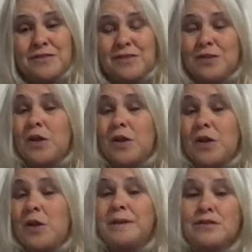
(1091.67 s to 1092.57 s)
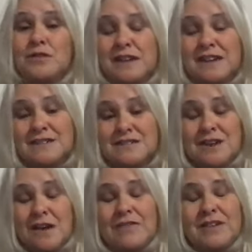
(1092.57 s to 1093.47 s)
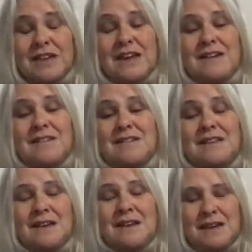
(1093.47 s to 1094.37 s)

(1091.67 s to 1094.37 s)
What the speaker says: If they're open, create a soft gaze,